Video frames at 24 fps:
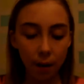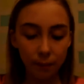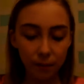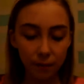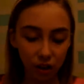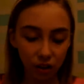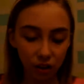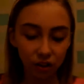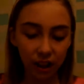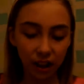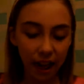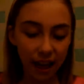
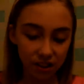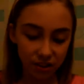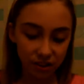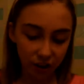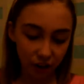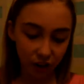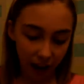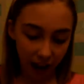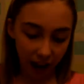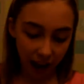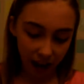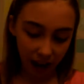your legs
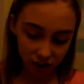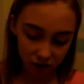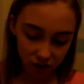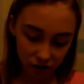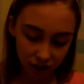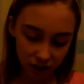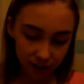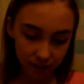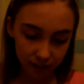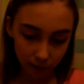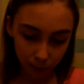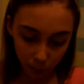are
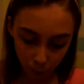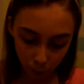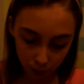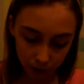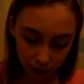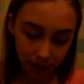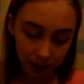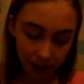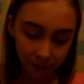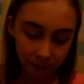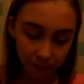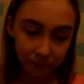ashy in the
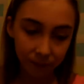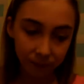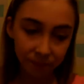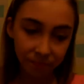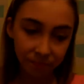morning,